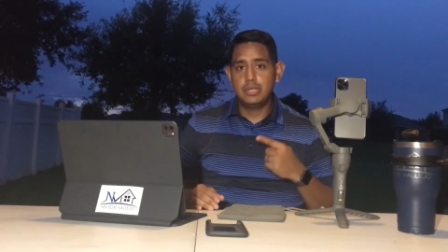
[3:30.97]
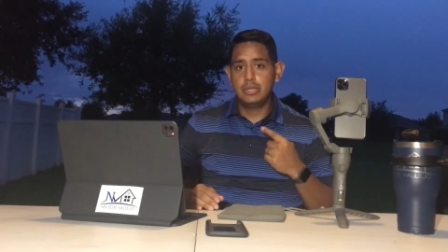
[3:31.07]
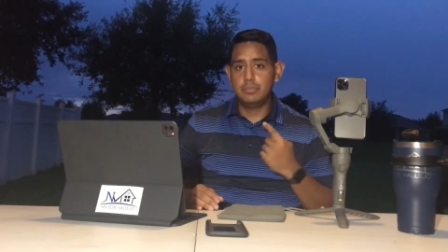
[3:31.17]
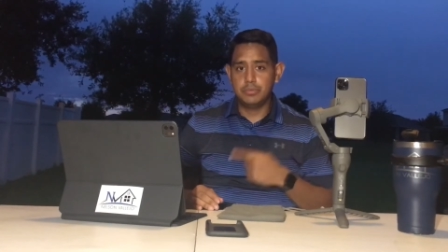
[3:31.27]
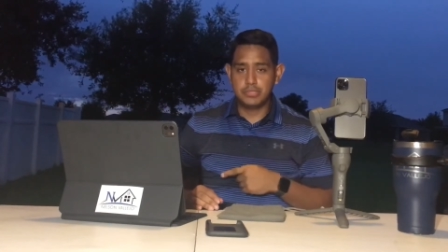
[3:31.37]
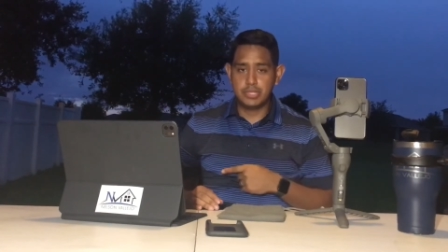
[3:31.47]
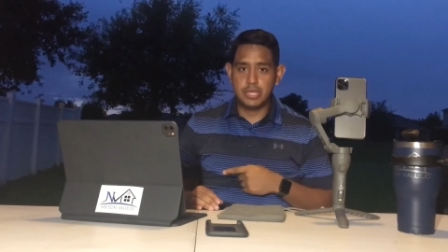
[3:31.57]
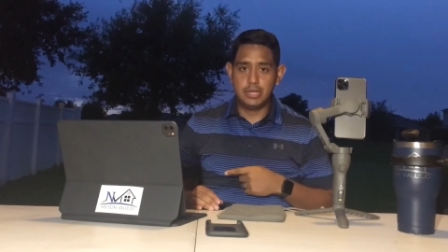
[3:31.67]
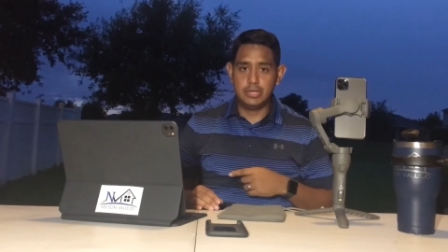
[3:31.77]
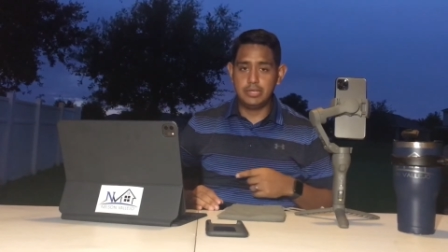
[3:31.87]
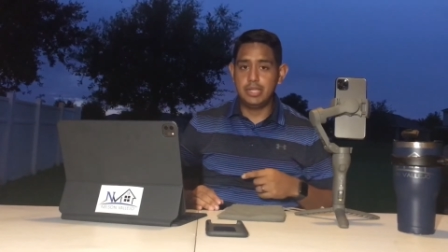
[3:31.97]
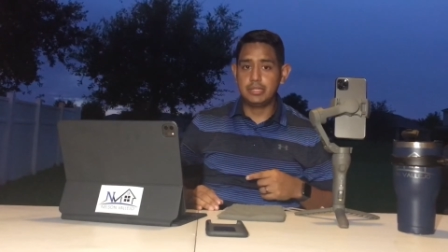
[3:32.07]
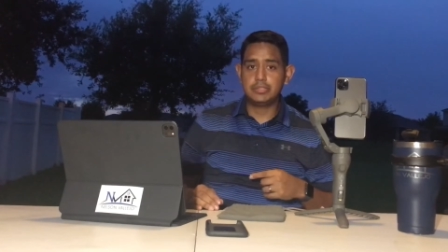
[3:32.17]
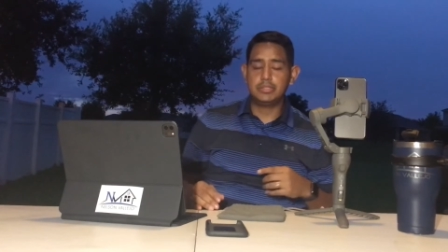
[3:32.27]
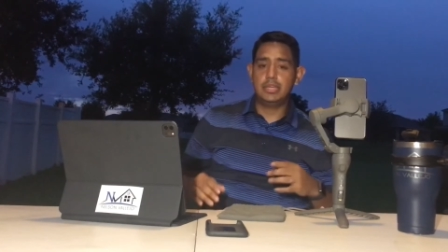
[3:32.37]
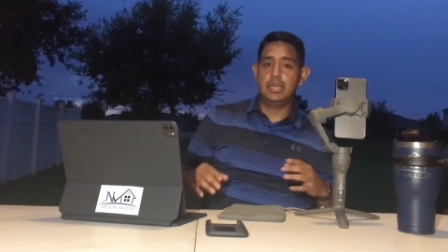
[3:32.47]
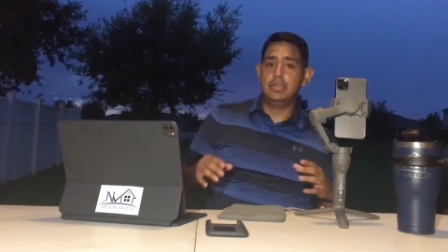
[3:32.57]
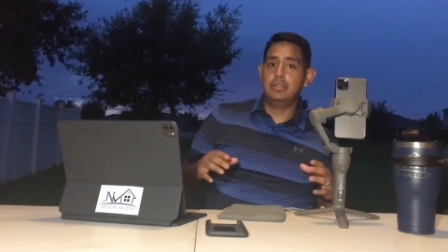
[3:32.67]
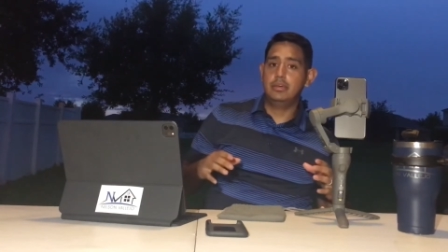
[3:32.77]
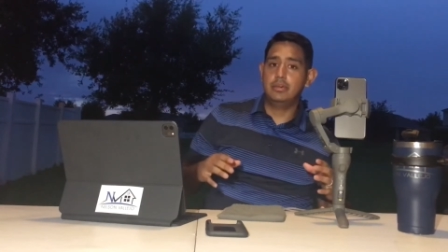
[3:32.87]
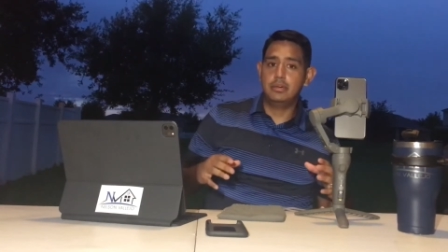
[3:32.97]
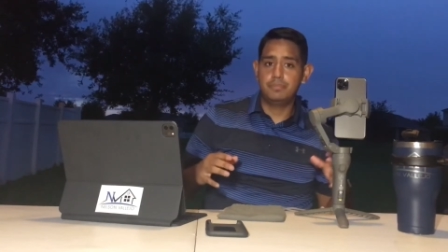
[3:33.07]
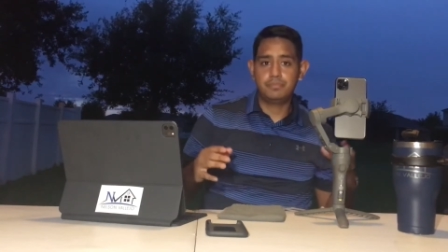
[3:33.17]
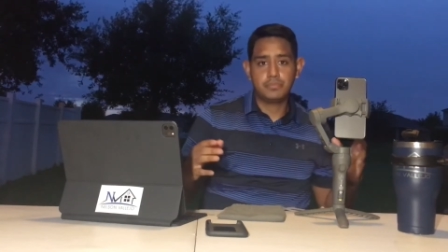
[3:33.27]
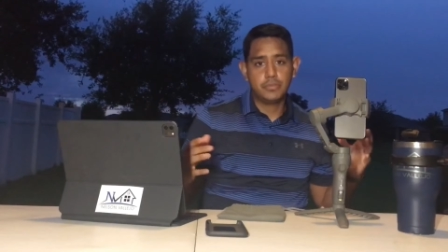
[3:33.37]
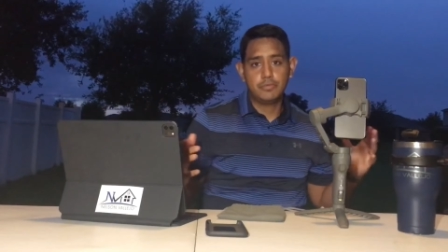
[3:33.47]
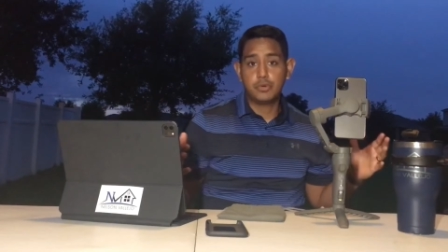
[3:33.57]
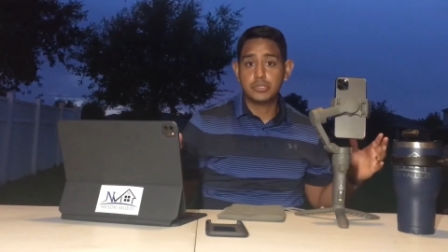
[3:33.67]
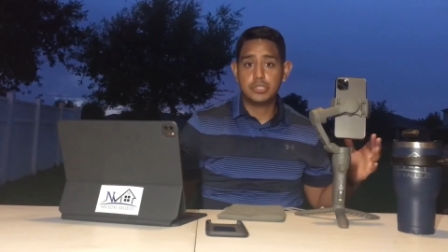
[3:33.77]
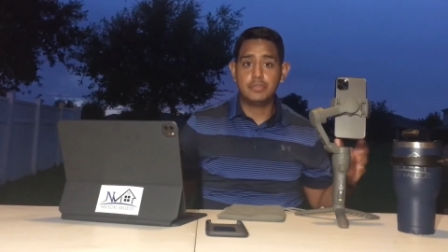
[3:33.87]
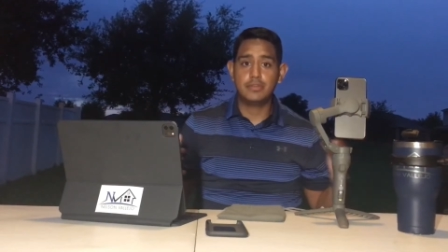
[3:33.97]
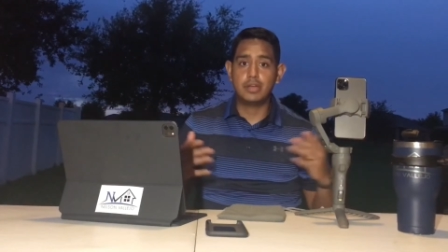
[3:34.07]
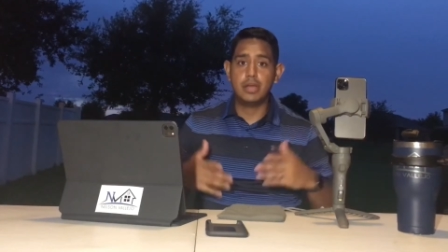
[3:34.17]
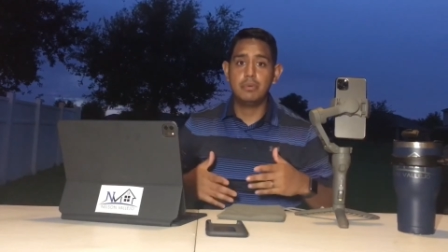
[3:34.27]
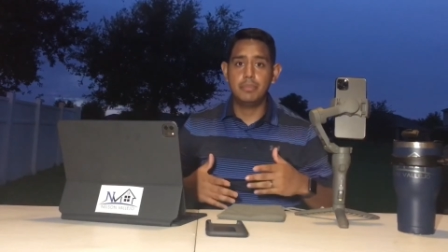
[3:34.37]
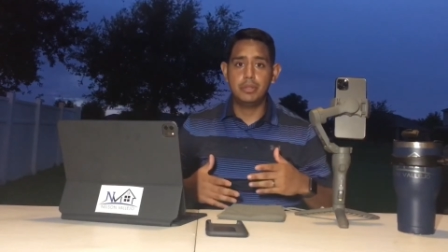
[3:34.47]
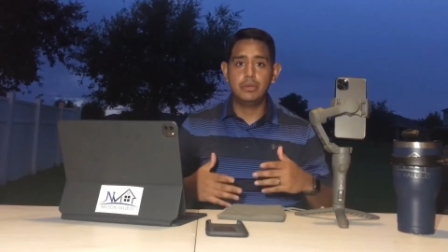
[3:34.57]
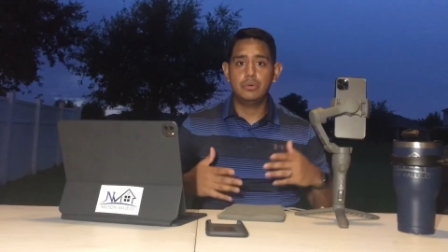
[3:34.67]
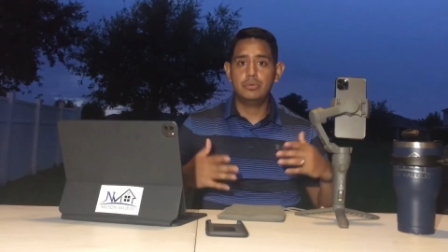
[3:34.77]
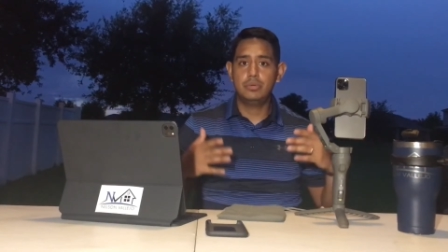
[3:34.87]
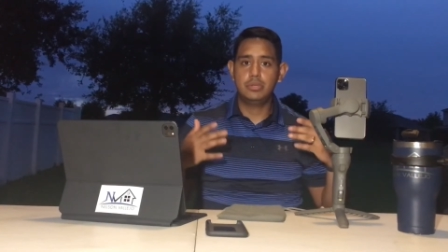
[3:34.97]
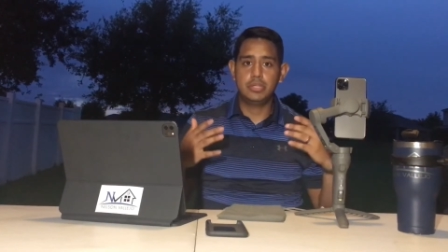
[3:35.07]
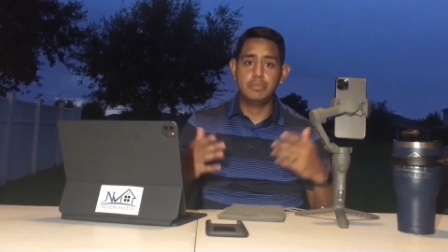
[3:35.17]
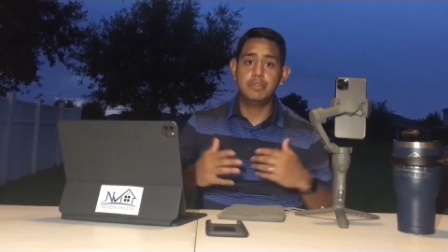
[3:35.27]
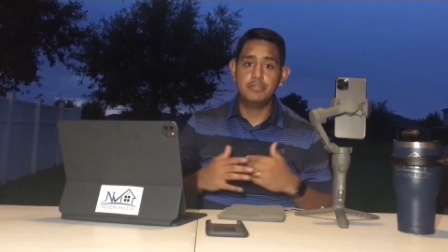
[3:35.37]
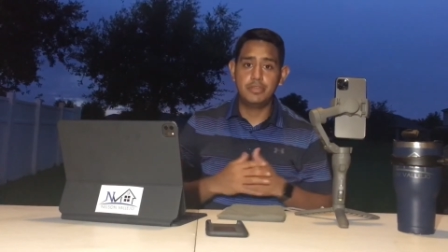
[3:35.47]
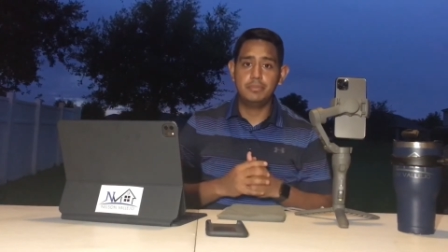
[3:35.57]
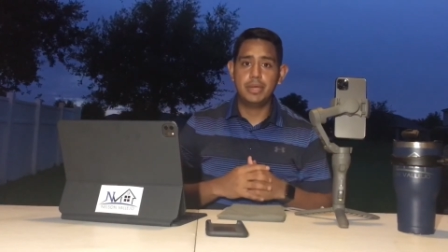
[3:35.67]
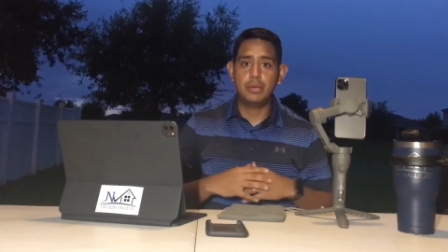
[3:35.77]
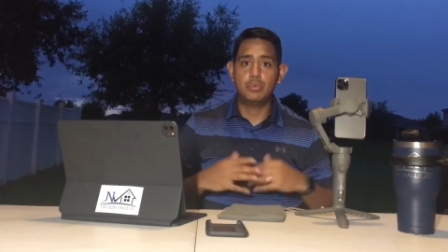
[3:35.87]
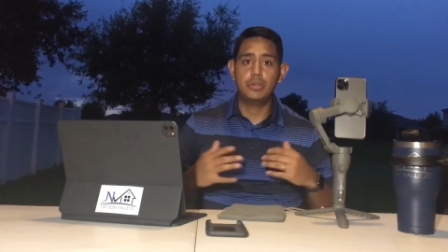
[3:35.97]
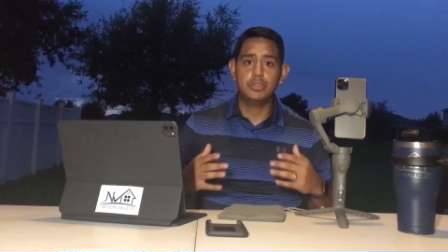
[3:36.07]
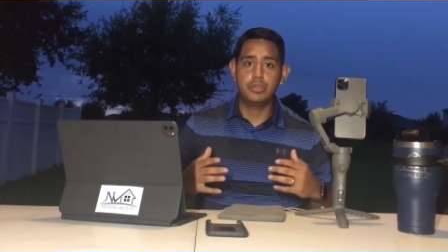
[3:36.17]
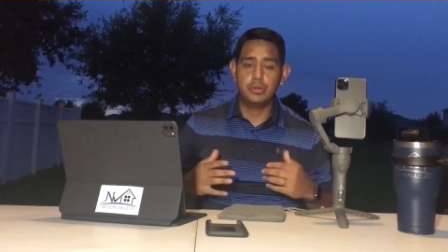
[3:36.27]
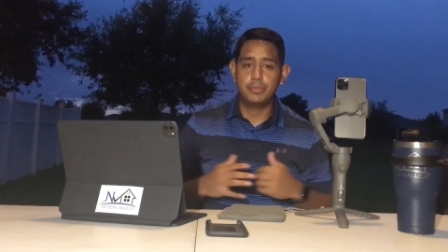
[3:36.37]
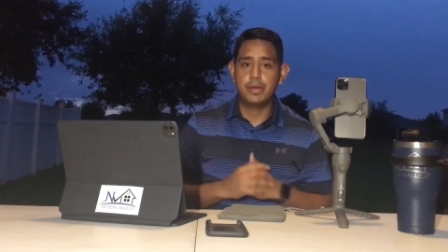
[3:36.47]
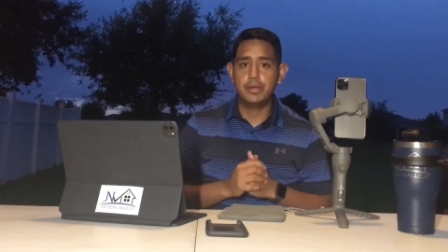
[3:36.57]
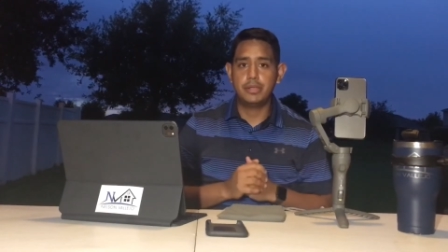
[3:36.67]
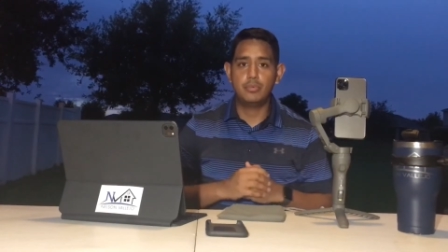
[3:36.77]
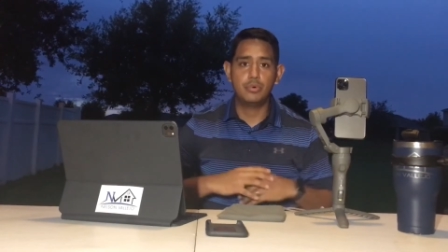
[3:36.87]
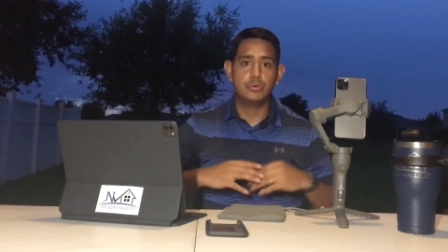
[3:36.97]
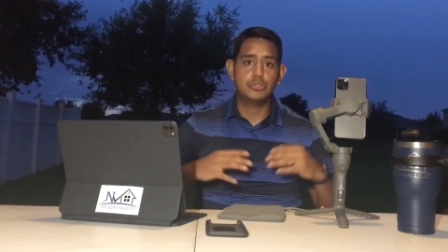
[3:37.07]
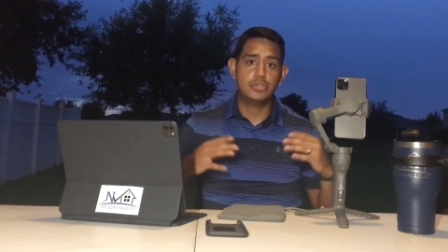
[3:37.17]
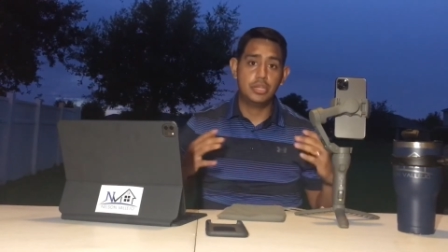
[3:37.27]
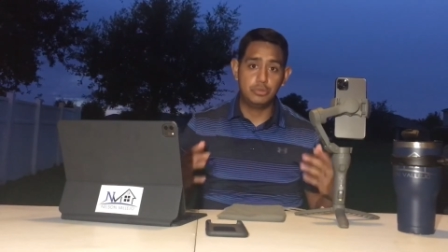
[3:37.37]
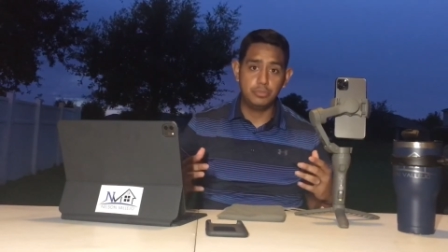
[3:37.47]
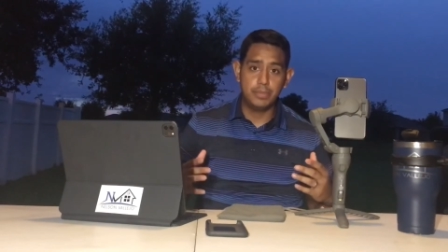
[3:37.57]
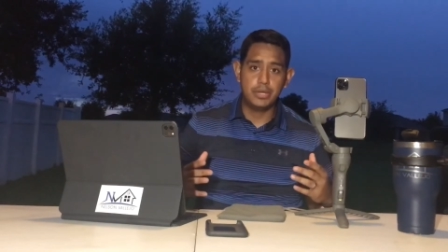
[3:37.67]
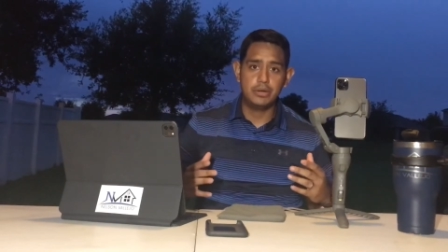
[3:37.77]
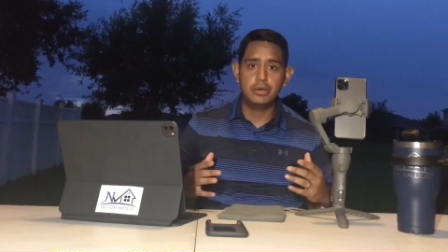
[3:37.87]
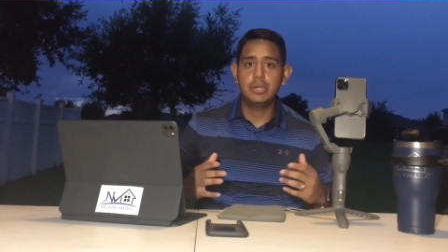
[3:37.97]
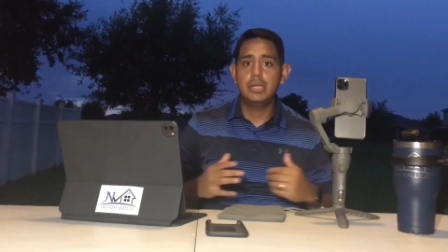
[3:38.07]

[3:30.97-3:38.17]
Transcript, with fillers: I'm gonna slide it next. And um, of course, leave a comment below. Give me your feedback. What do you think about it? What should I do better?